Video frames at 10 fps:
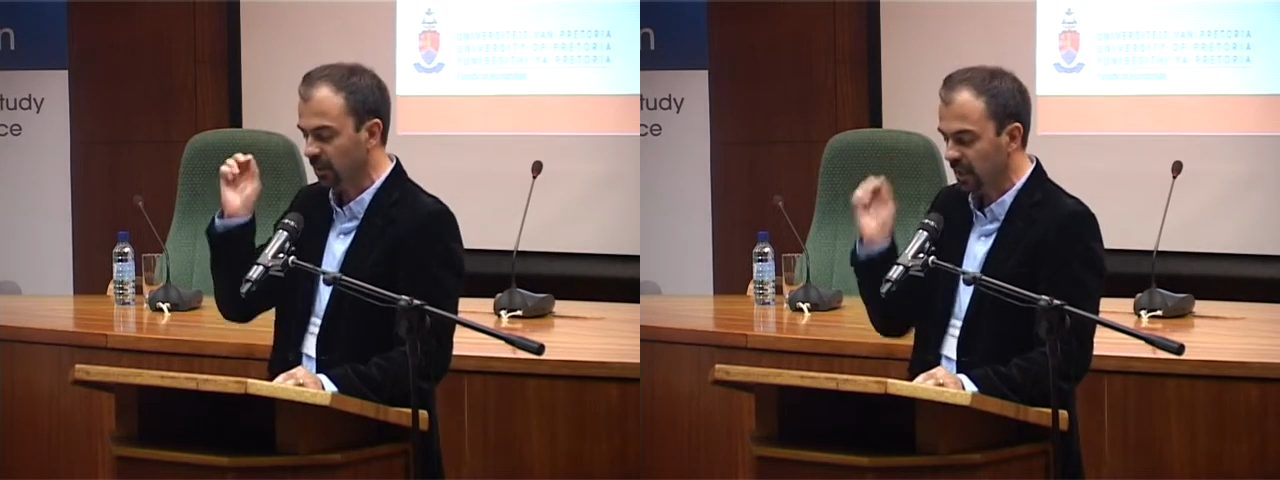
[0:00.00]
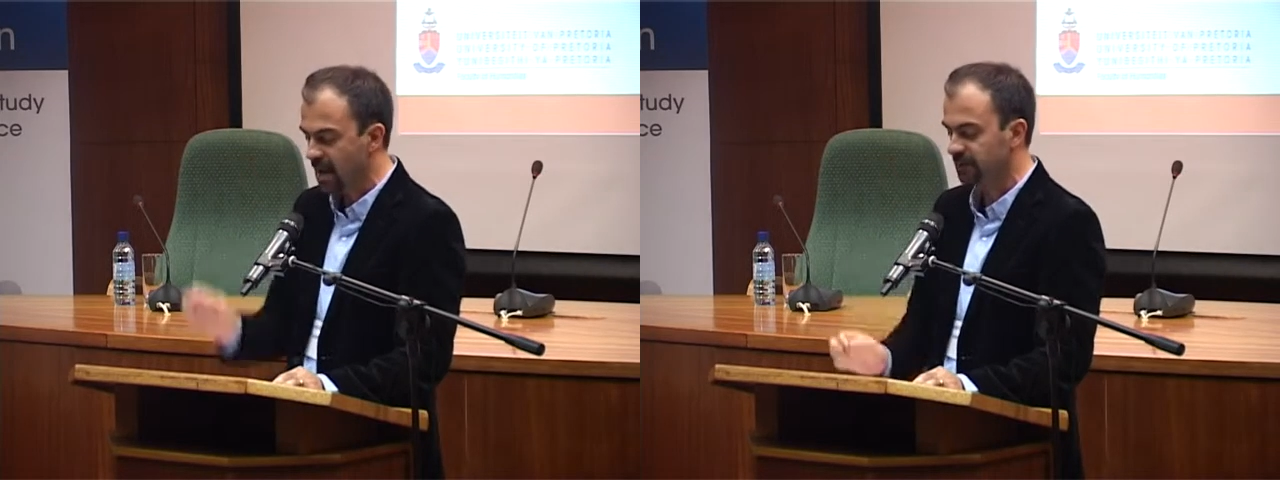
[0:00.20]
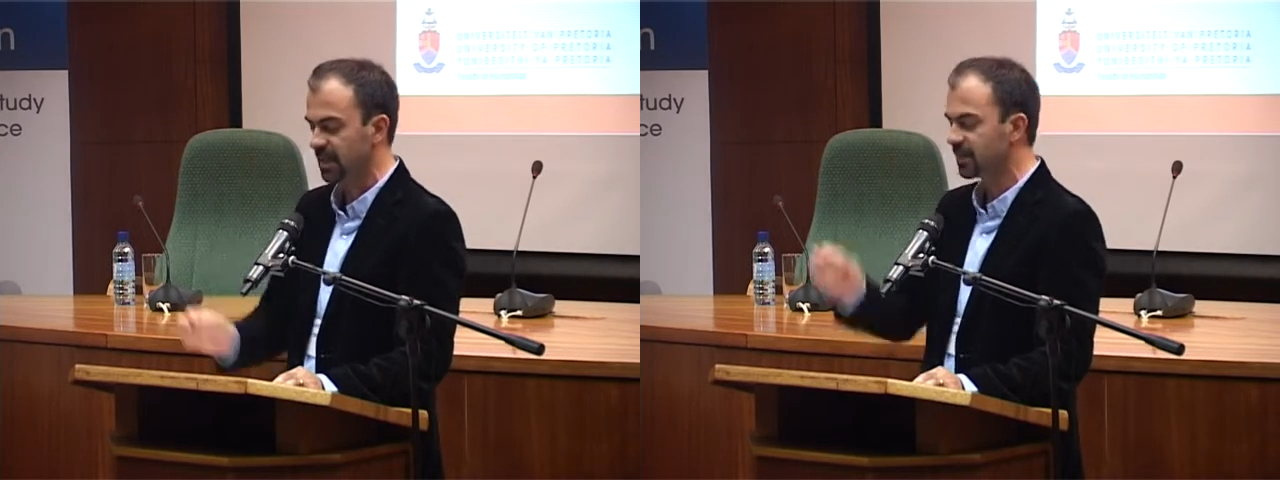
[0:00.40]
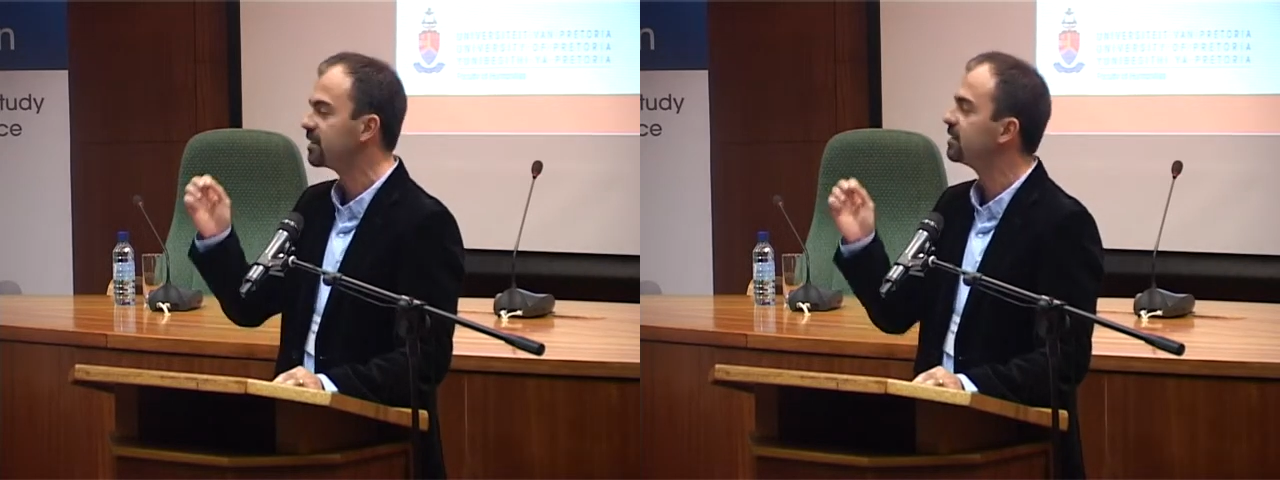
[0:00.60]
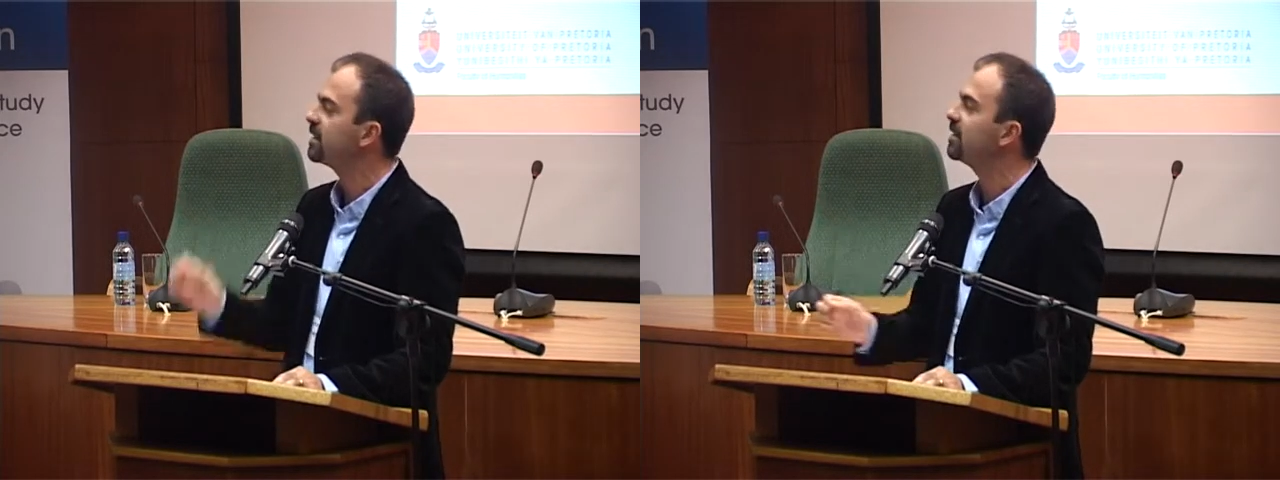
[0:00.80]
life than
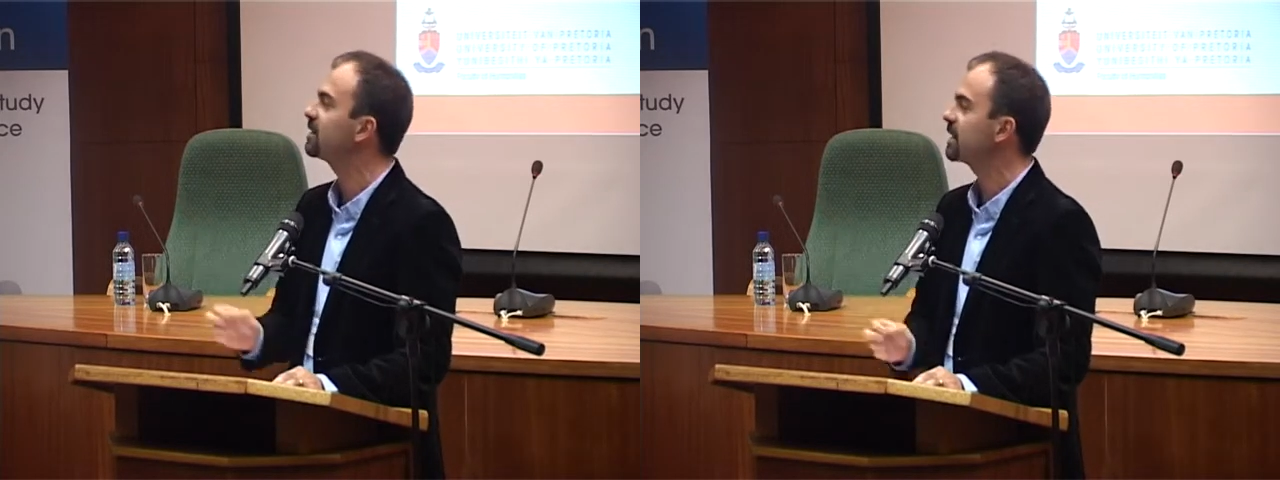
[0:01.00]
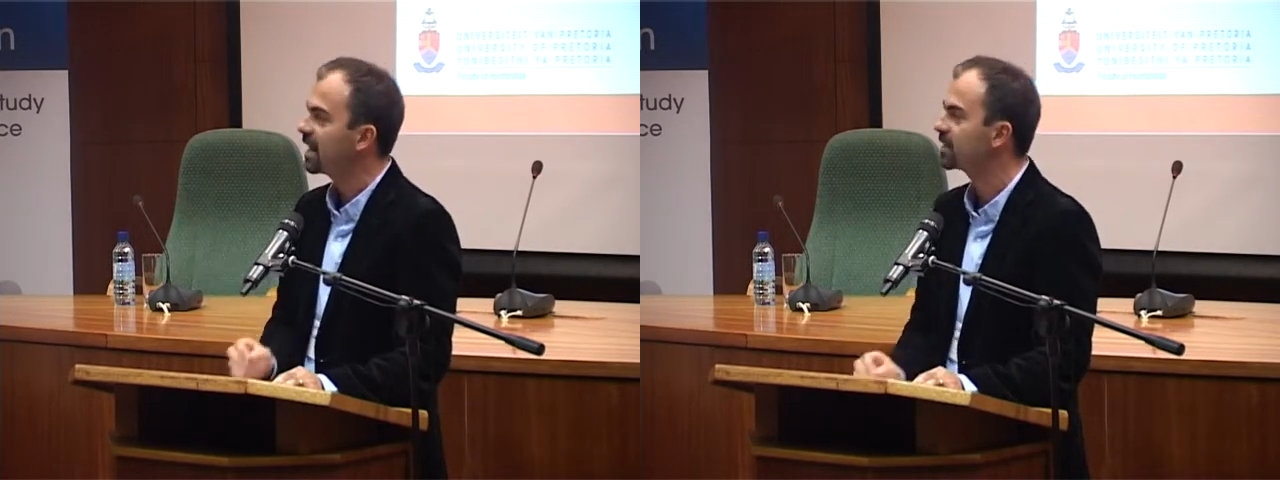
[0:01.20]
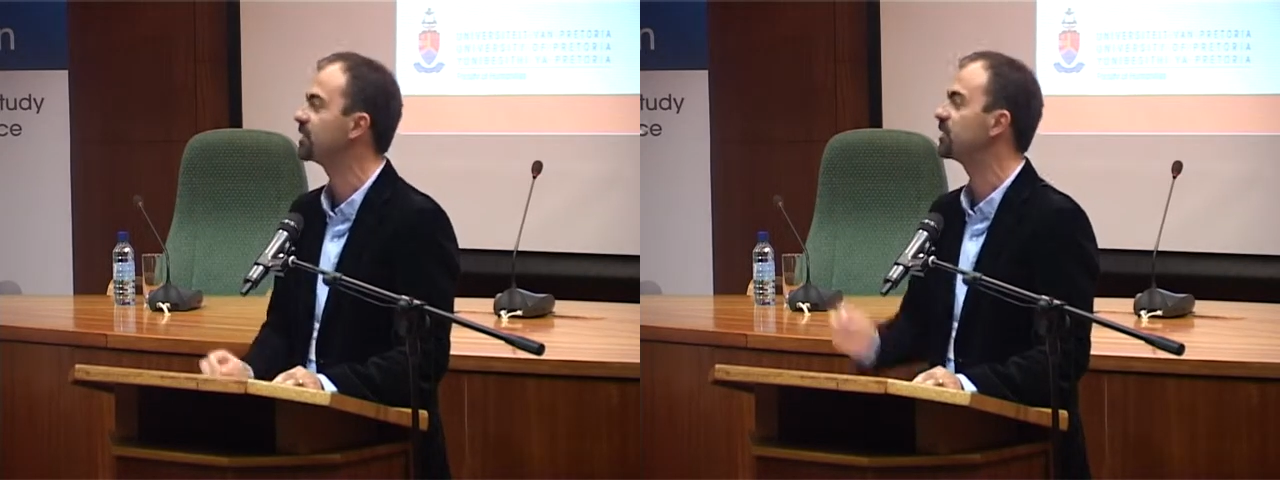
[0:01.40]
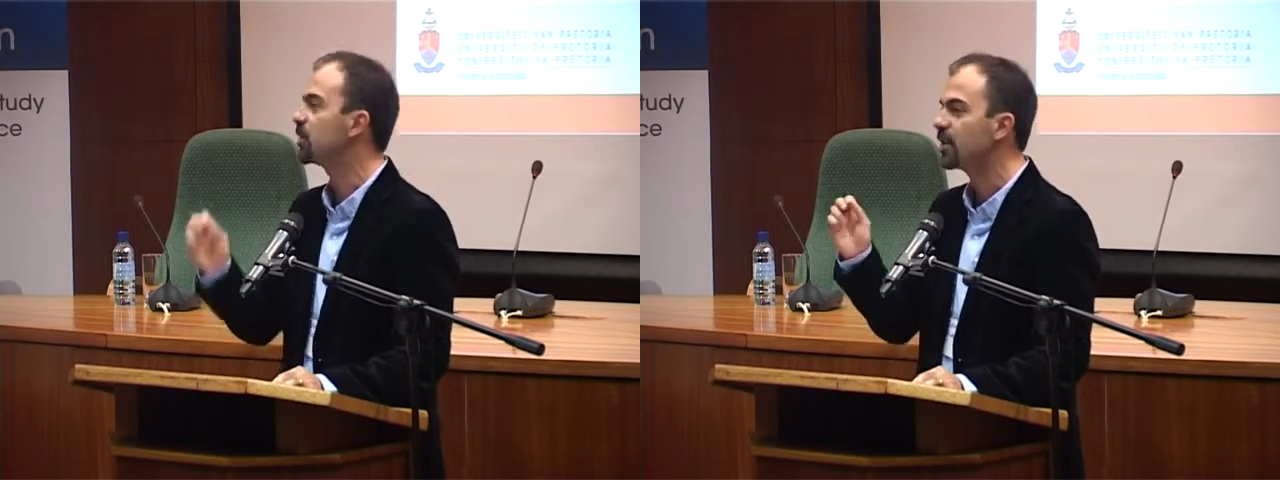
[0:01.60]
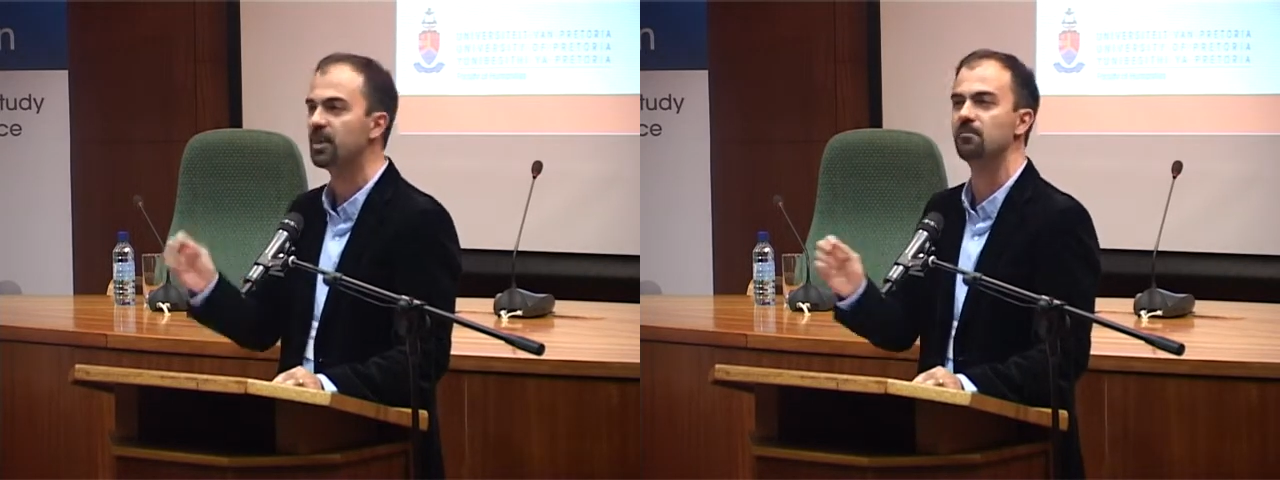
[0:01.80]
continuous access
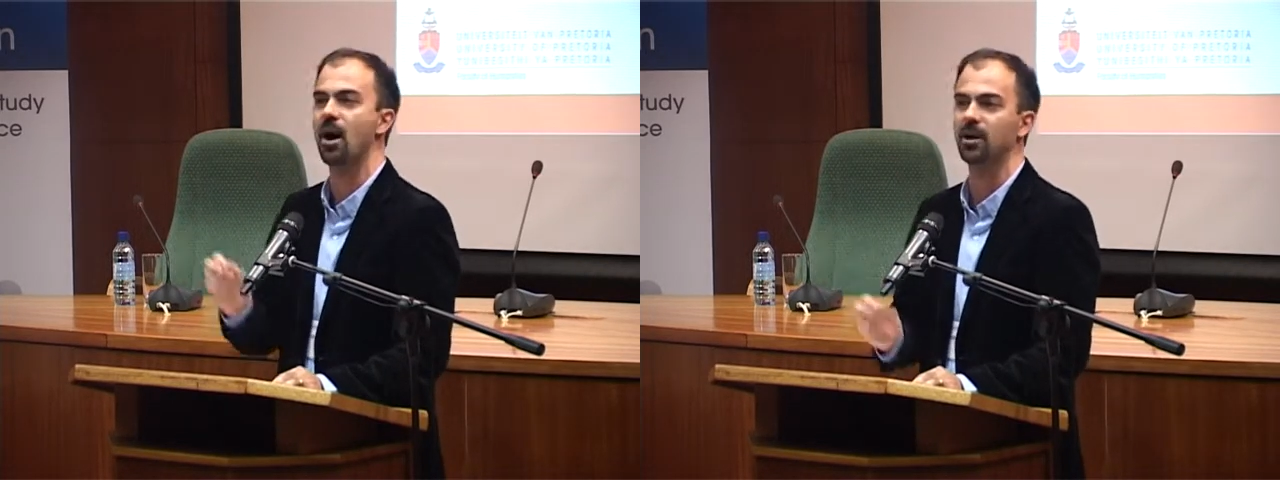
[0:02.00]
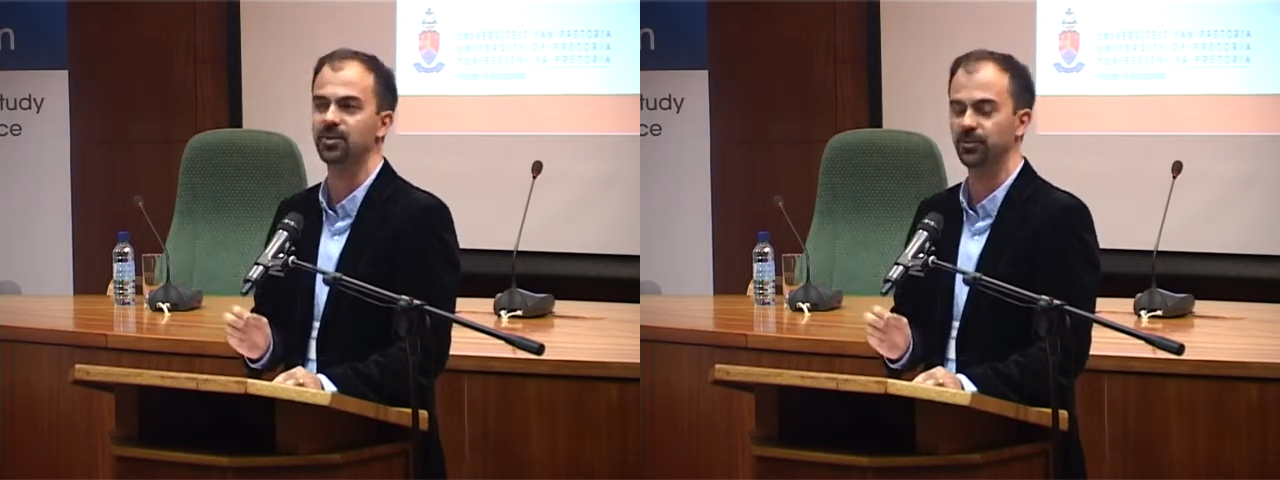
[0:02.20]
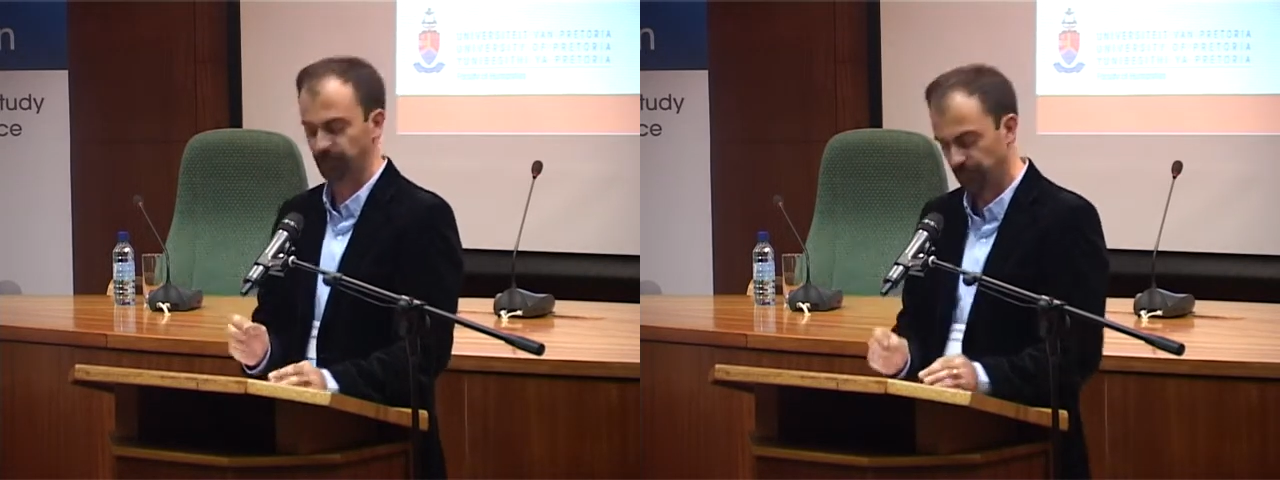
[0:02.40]
to your inbox.